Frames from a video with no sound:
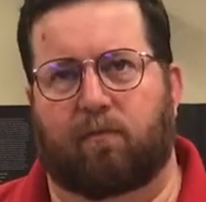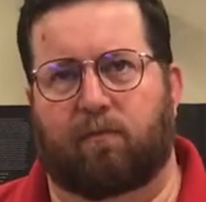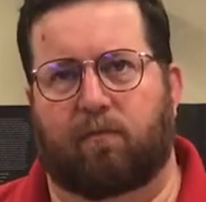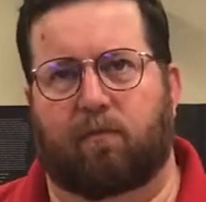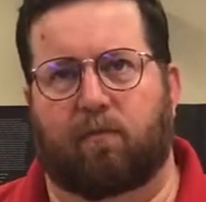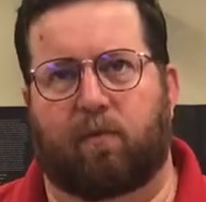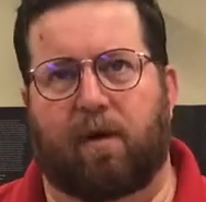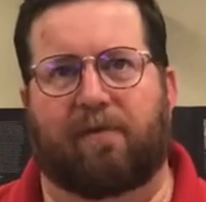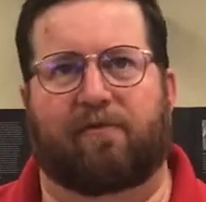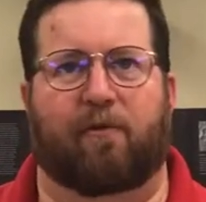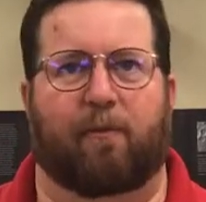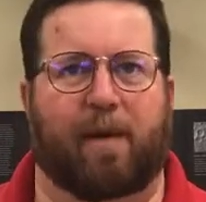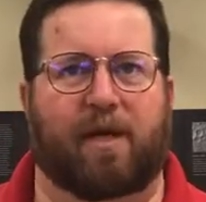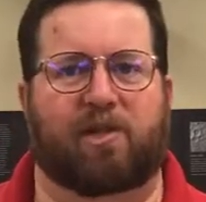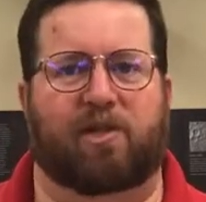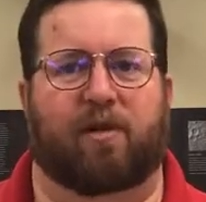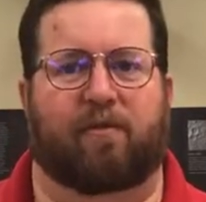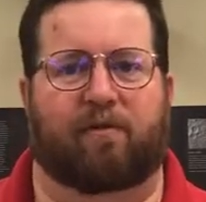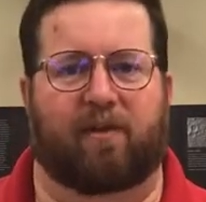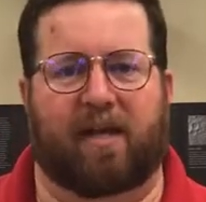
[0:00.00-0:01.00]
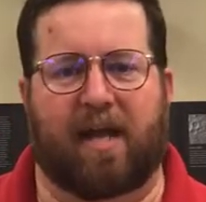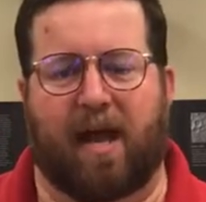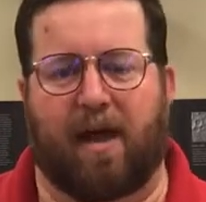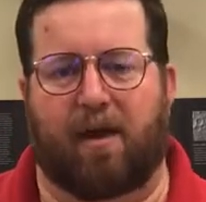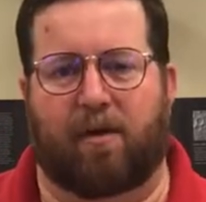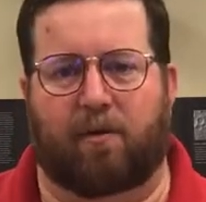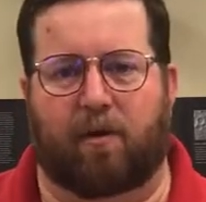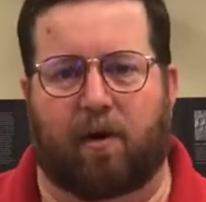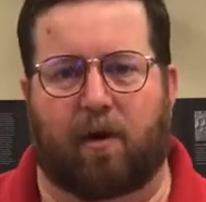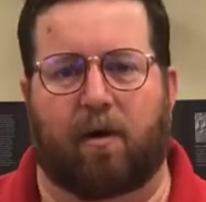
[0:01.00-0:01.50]
reformation of the
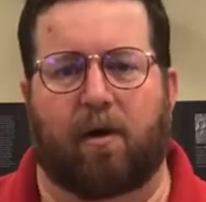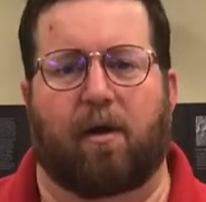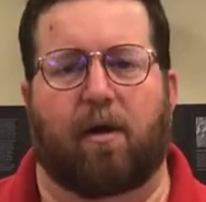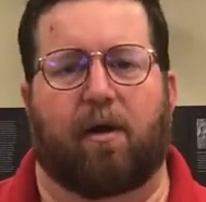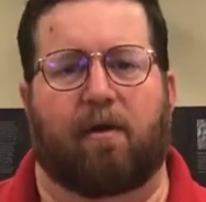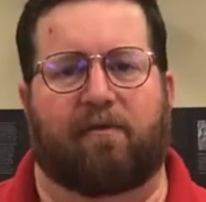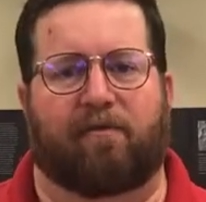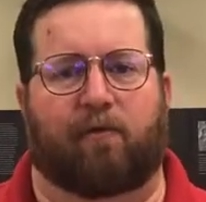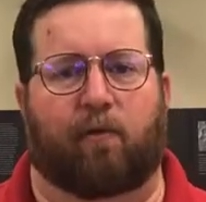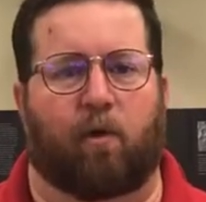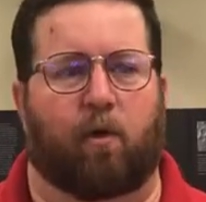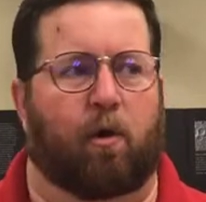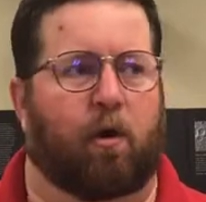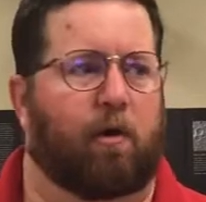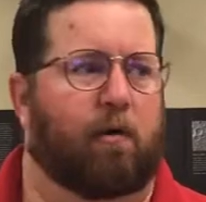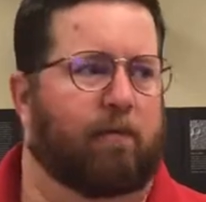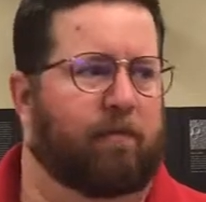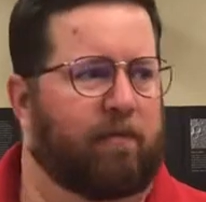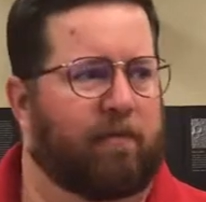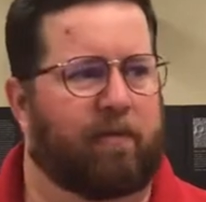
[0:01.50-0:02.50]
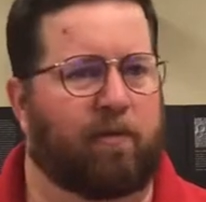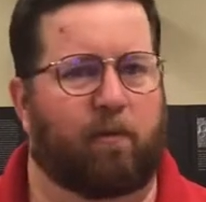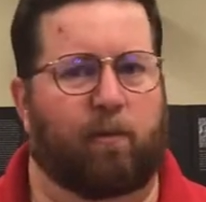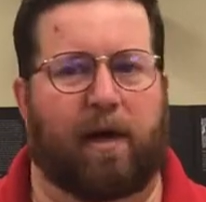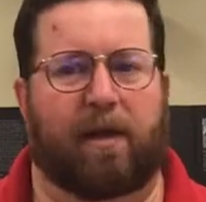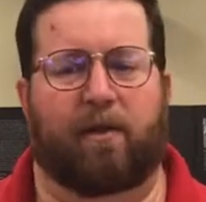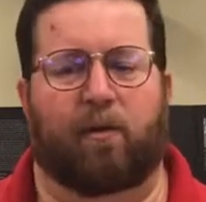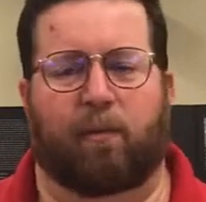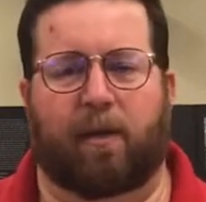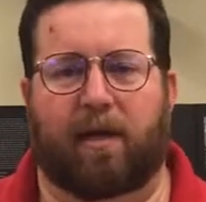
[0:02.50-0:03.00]
calendar for the
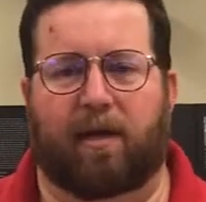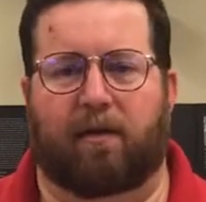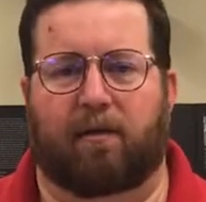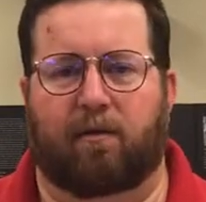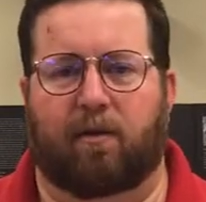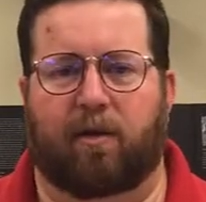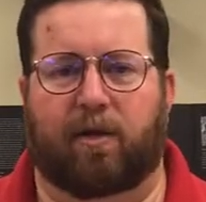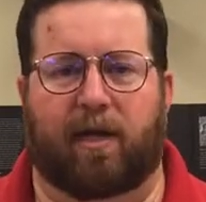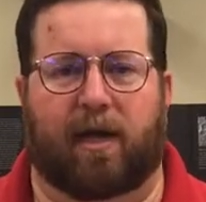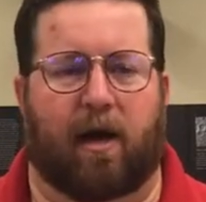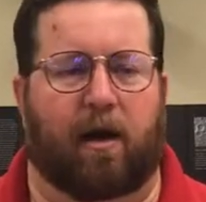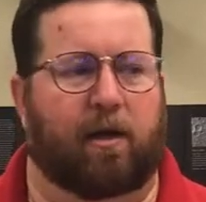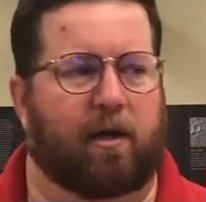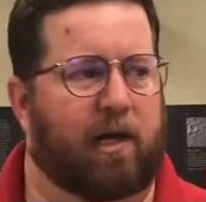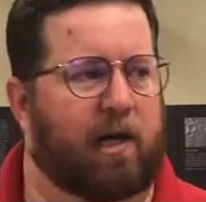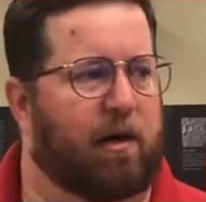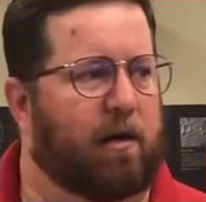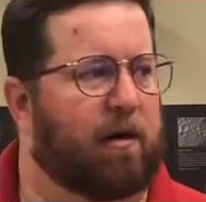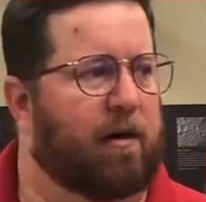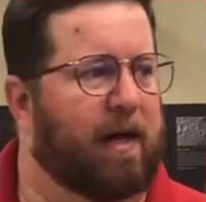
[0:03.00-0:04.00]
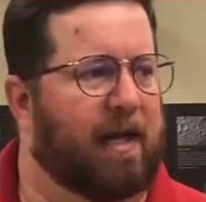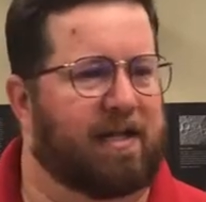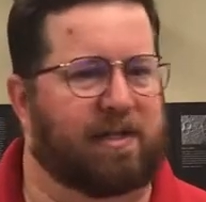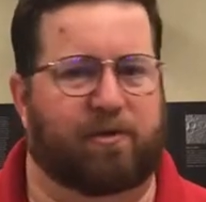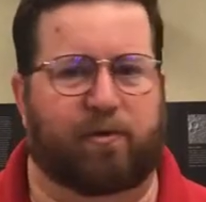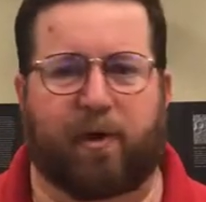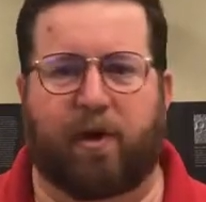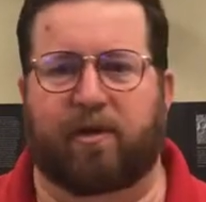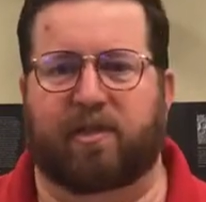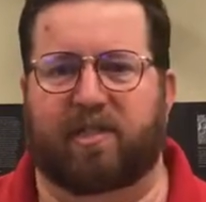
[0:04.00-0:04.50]
way that we look at our year as
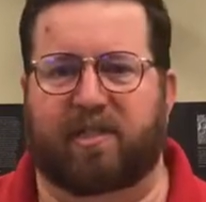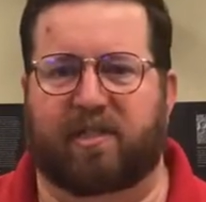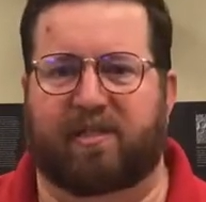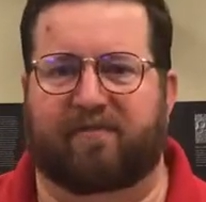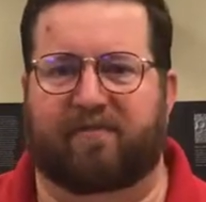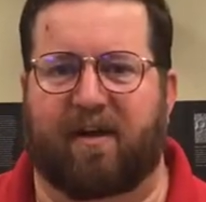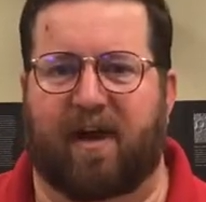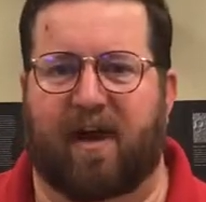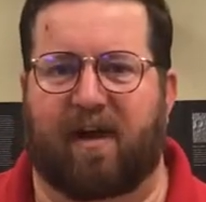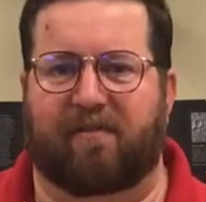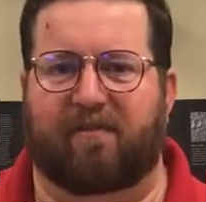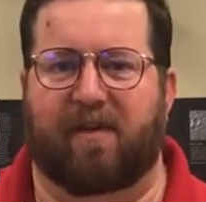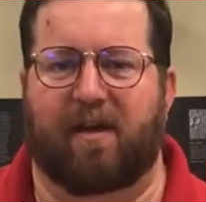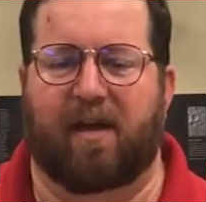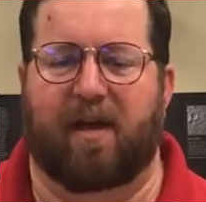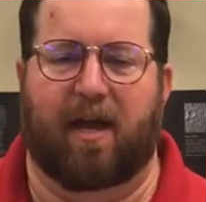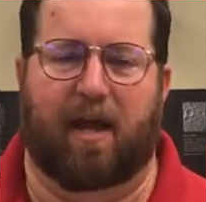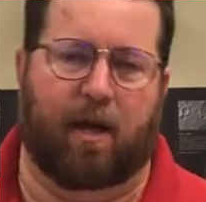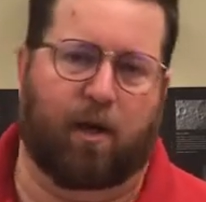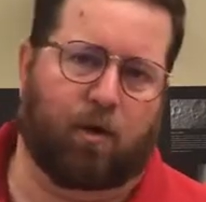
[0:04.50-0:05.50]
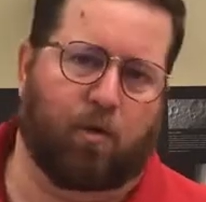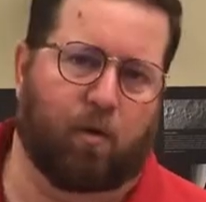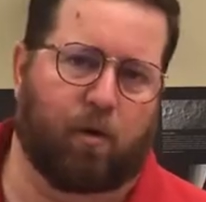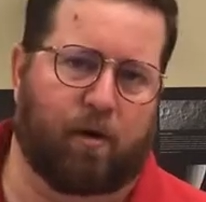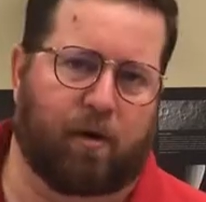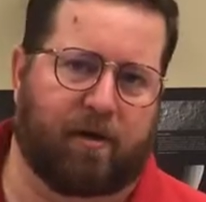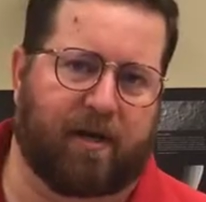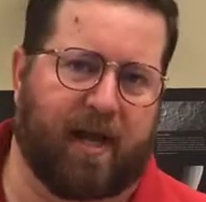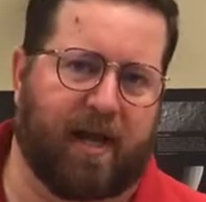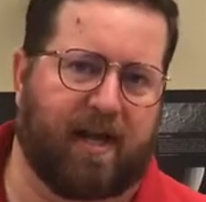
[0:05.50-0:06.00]
365 and a
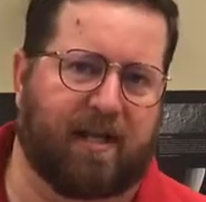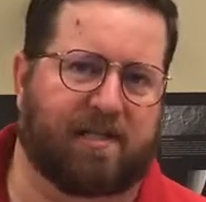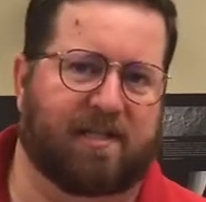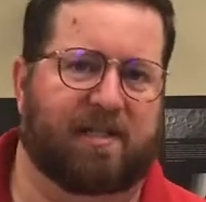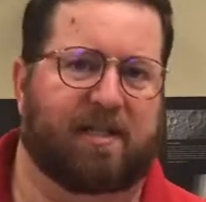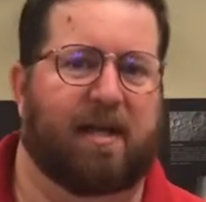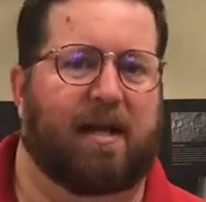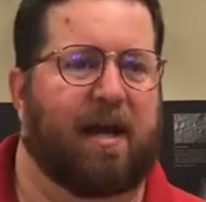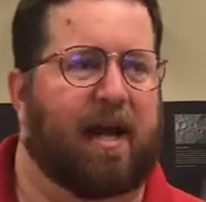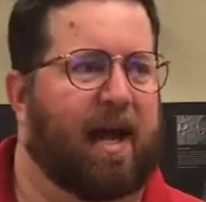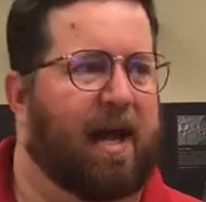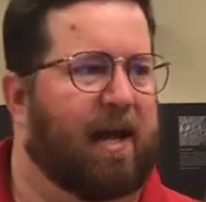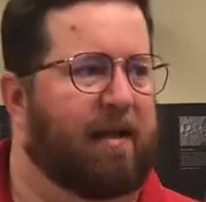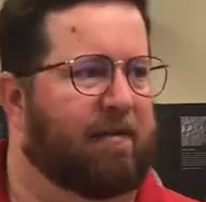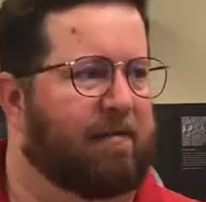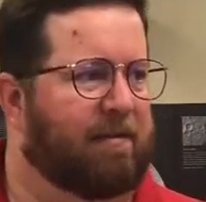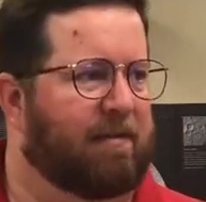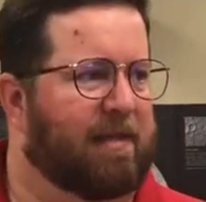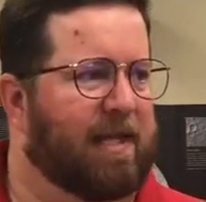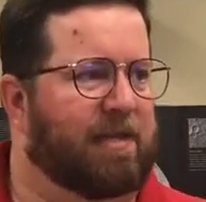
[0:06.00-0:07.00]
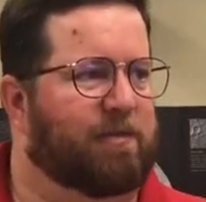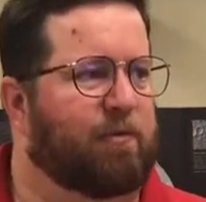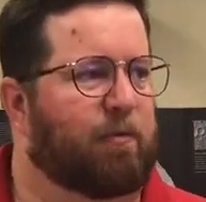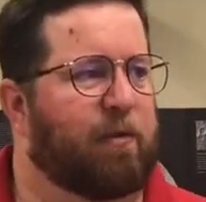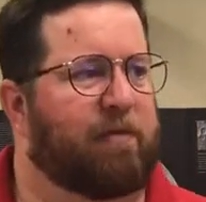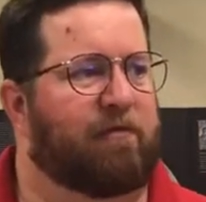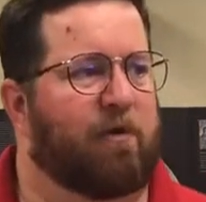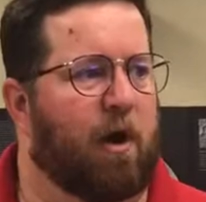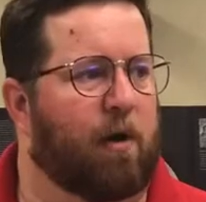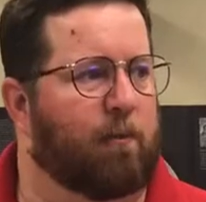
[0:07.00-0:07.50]
quarter days, and that's what
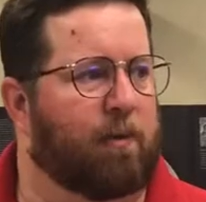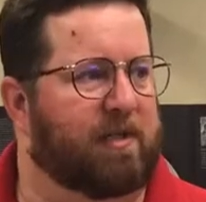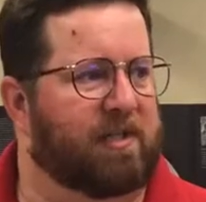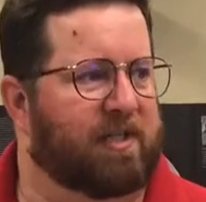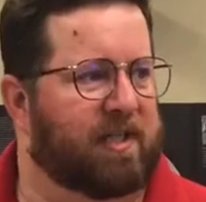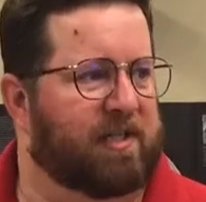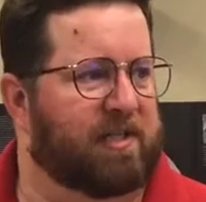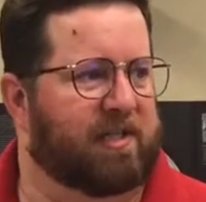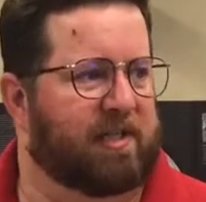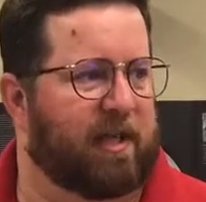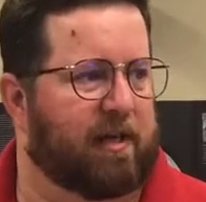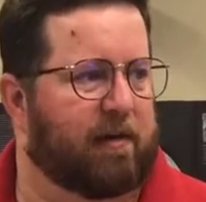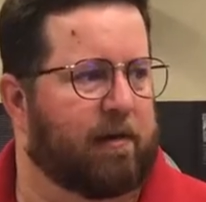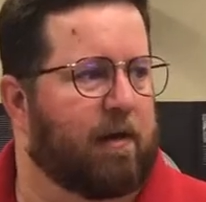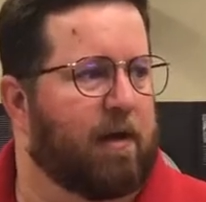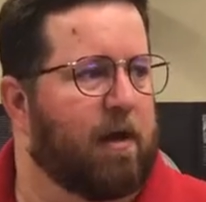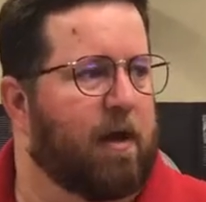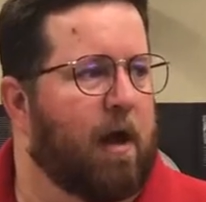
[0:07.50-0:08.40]
we've gone with since then.